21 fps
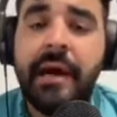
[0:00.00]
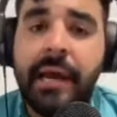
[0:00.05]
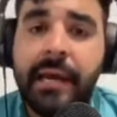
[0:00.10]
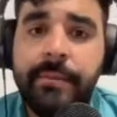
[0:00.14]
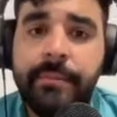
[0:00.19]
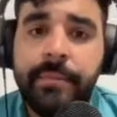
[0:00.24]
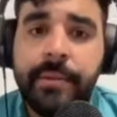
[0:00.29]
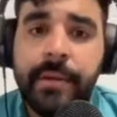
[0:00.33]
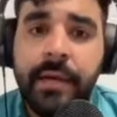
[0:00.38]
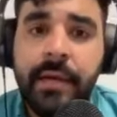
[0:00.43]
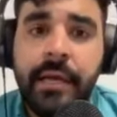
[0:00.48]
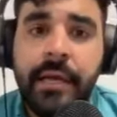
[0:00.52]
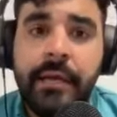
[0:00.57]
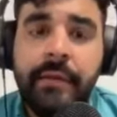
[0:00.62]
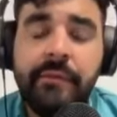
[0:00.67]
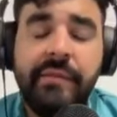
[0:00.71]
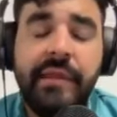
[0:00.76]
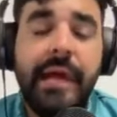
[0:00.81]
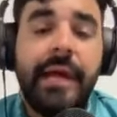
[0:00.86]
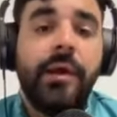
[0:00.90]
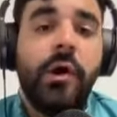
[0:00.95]
type
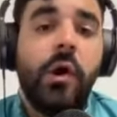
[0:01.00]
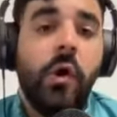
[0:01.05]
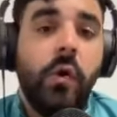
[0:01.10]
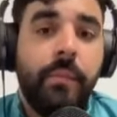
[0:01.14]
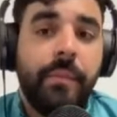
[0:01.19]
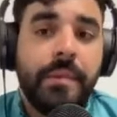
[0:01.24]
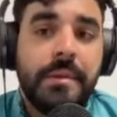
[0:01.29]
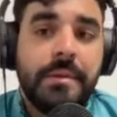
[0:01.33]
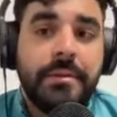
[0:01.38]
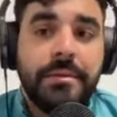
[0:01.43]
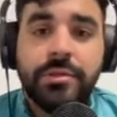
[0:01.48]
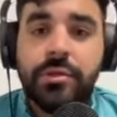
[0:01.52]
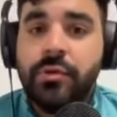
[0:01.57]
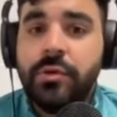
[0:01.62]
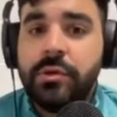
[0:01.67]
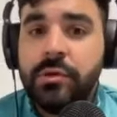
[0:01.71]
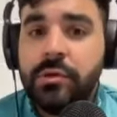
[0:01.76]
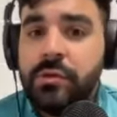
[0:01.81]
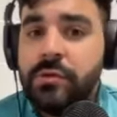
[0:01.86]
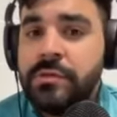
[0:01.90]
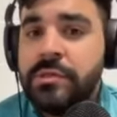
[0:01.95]
that opens
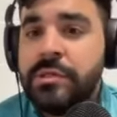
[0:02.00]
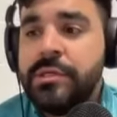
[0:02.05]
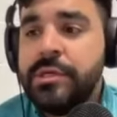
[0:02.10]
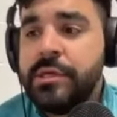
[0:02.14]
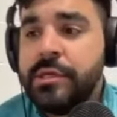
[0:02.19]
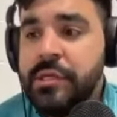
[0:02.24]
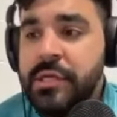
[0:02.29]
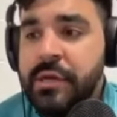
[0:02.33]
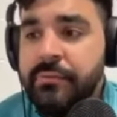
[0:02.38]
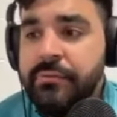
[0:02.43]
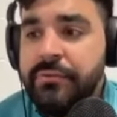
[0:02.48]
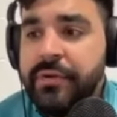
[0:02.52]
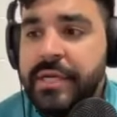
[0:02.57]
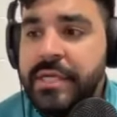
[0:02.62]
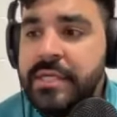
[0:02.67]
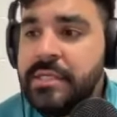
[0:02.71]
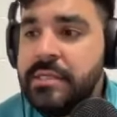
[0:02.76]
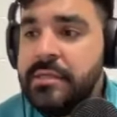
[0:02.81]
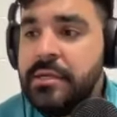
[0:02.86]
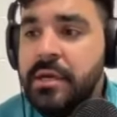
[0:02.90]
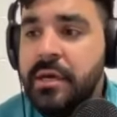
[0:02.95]
or closes your club
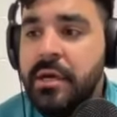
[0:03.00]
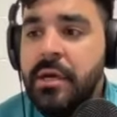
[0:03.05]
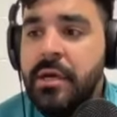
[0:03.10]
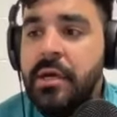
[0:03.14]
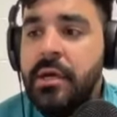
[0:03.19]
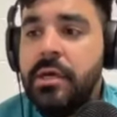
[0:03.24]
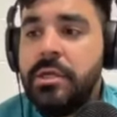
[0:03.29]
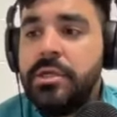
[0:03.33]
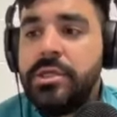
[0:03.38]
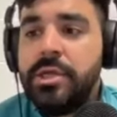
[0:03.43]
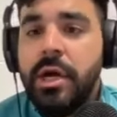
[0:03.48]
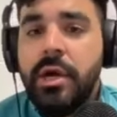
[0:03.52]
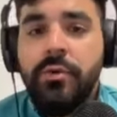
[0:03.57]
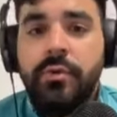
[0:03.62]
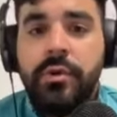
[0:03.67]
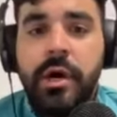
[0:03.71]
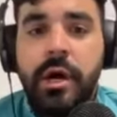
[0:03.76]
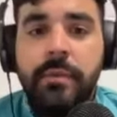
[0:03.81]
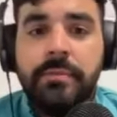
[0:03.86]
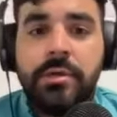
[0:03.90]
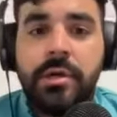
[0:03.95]
face. Jon
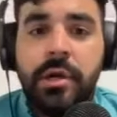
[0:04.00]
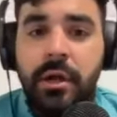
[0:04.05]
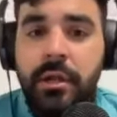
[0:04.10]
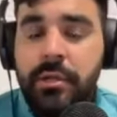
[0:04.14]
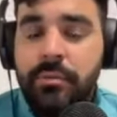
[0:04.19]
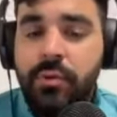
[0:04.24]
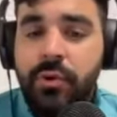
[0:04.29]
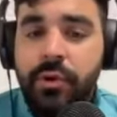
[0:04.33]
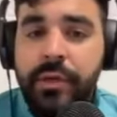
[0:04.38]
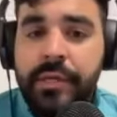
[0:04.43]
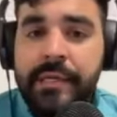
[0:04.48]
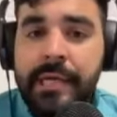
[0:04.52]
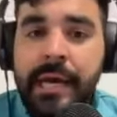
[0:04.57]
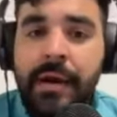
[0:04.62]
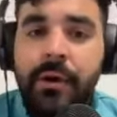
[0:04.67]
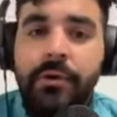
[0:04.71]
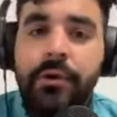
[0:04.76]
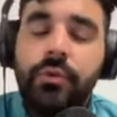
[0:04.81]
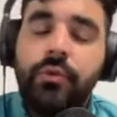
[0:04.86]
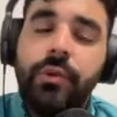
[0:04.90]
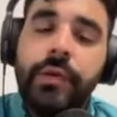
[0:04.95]
Rahm, Collin
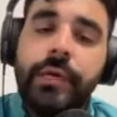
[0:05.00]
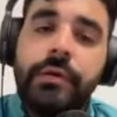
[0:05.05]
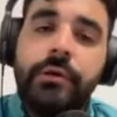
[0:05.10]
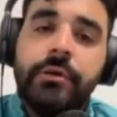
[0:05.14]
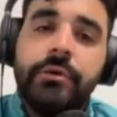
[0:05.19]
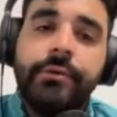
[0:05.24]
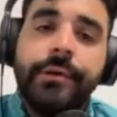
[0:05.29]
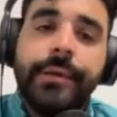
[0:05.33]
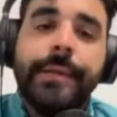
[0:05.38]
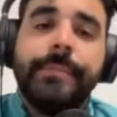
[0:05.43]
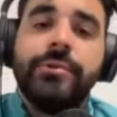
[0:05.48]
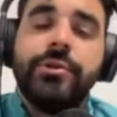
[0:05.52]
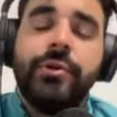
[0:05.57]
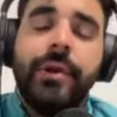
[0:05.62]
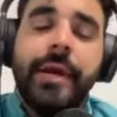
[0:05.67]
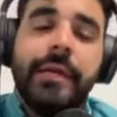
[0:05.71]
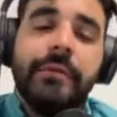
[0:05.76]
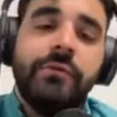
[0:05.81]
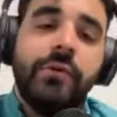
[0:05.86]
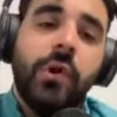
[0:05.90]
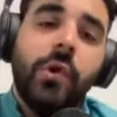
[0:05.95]
Morikawa, weaker grip,
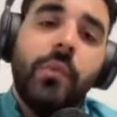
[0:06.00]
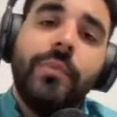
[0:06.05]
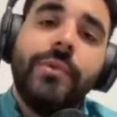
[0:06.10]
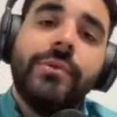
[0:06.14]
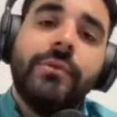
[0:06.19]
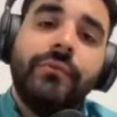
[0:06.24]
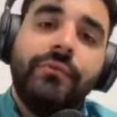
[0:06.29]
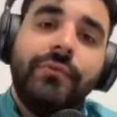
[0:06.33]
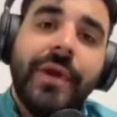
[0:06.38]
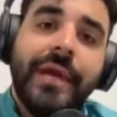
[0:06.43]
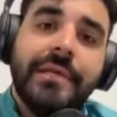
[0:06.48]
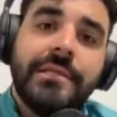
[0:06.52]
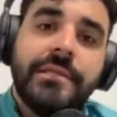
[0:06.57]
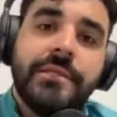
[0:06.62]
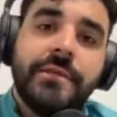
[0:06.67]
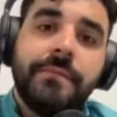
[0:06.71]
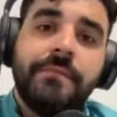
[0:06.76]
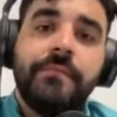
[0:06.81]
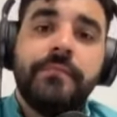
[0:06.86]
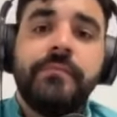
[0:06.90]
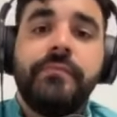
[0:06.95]
trying to open the
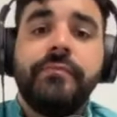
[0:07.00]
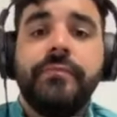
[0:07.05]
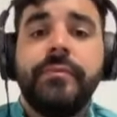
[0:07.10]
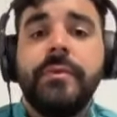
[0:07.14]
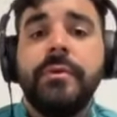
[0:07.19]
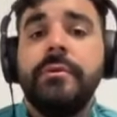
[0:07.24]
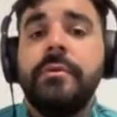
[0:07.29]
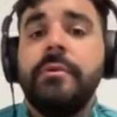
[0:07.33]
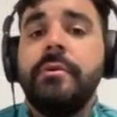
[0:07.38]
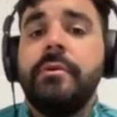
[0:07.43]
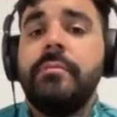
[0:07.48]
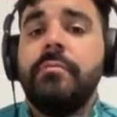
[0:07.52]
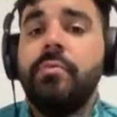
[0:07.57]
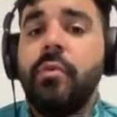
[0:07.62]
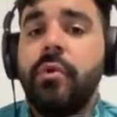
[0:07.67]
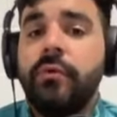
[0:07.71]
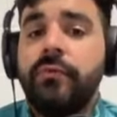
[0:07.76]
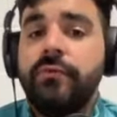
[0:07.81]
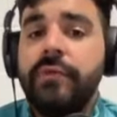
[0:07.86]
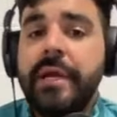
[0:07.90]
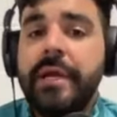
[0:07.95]
face,
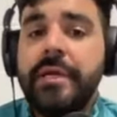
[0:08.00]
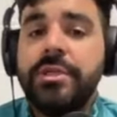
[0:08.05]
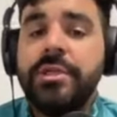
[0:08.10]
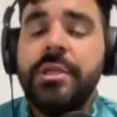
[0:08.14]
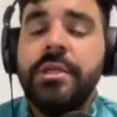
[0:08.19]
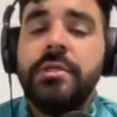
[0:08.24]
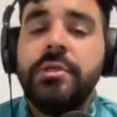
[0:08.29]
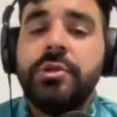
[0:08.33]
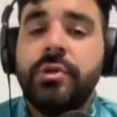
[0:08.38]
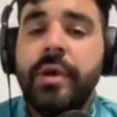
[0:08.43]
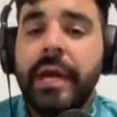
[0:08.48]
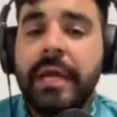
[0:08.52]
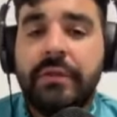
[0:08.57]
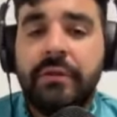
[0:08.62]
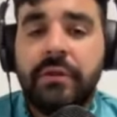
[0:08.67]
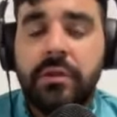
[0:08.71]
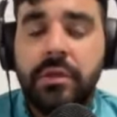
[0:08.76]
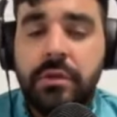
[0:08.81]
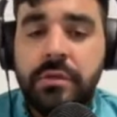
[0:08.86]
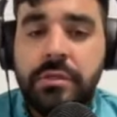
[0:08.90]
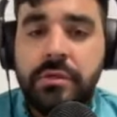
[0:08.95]
more flexion, trying
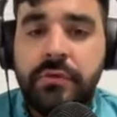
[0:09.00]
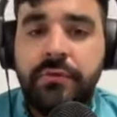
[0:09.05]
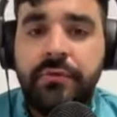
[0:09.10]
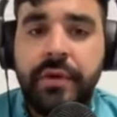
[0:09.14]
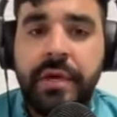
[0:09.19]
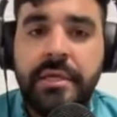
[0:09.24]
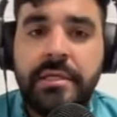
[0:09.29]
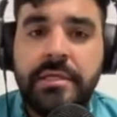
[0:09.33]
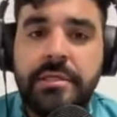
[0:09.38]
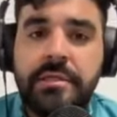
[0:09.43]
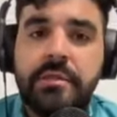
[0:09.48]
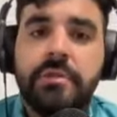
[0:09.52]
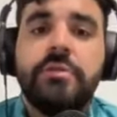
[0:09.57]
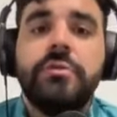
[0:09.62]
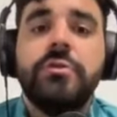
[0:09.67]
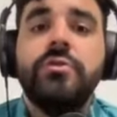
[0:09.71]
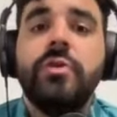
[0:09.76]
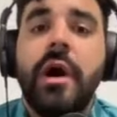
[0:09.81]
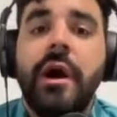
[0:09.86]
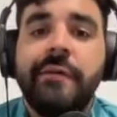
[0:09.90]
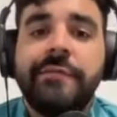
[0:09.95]
to close the face. The
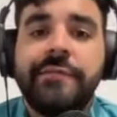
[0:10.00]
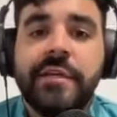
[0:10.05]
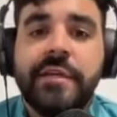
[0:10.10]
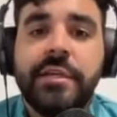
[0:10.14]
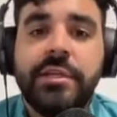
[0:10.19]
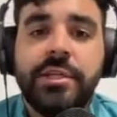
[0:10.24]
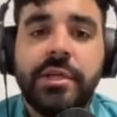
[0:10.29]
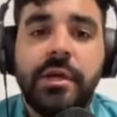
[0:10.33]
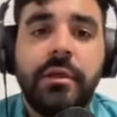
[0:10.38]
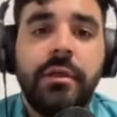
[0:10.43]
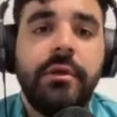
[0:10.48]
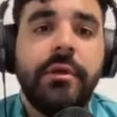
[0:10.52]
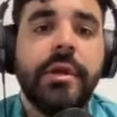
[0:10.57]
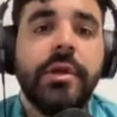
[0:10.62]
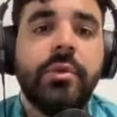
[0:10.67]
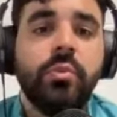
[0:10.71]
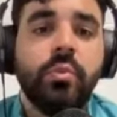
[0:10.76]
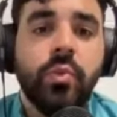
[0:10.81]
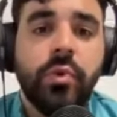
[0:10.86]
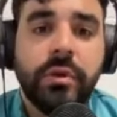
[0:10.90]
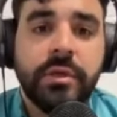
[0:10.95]
two offset each other, and
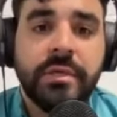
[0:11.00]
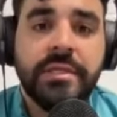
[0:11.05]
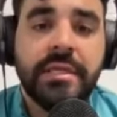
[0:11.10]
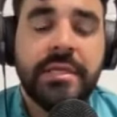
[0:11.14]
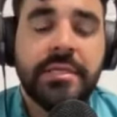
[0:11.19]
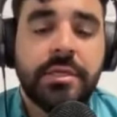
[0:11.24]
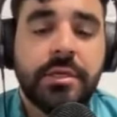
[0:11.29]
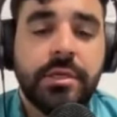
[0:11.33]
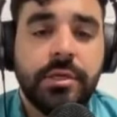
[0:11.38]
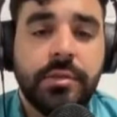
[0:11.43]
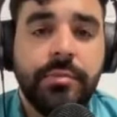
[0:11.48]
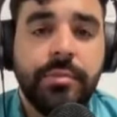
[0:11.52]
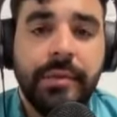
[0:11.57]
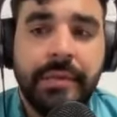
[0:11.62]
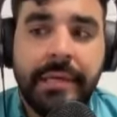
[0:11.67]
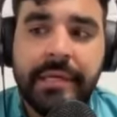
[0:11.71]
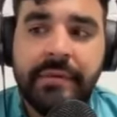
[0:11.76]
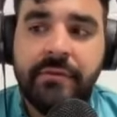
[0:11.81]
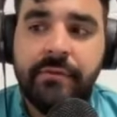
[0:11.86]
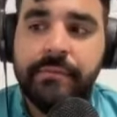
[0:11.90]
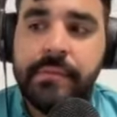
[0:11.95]
it works as a good
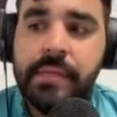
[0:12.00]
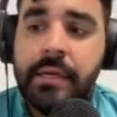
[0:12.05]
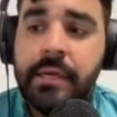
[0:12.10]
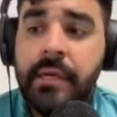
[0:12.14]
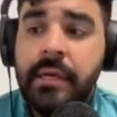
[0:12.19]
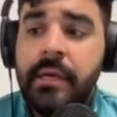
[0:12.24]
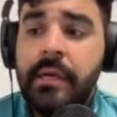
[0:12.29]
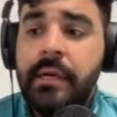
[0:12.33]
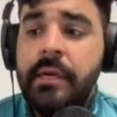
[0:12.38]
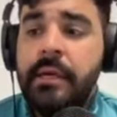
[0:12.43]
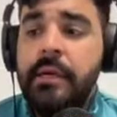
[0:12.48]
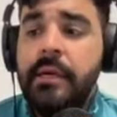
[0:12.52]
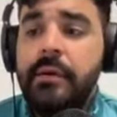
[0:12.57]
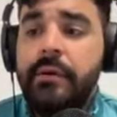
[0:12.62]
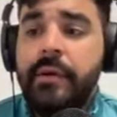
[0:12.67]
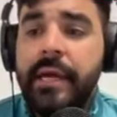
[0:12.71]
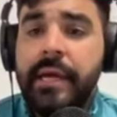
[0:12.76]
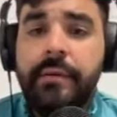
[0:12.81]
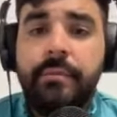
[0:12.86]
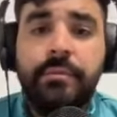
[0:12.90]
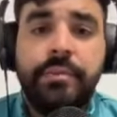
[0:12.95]
blend,
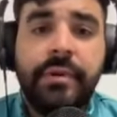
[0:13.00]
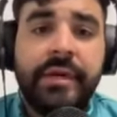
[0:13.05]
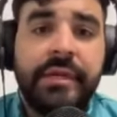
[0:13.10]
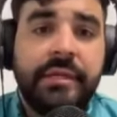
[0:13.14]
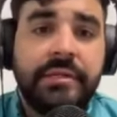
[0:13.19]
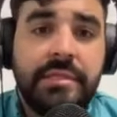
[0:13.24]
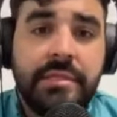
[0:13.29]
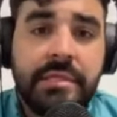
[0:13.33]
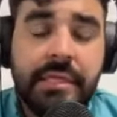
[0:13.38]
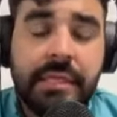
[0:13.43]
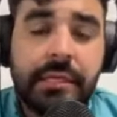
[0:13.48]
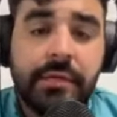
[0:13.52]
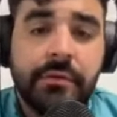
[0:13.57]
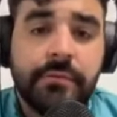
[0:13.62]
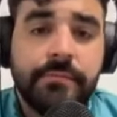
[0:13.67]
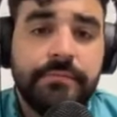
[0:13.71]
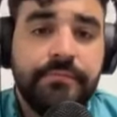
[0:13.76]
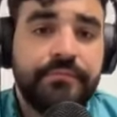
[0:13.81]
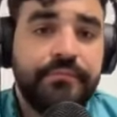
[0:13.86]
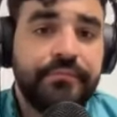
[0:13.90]
right? Brendan Steele,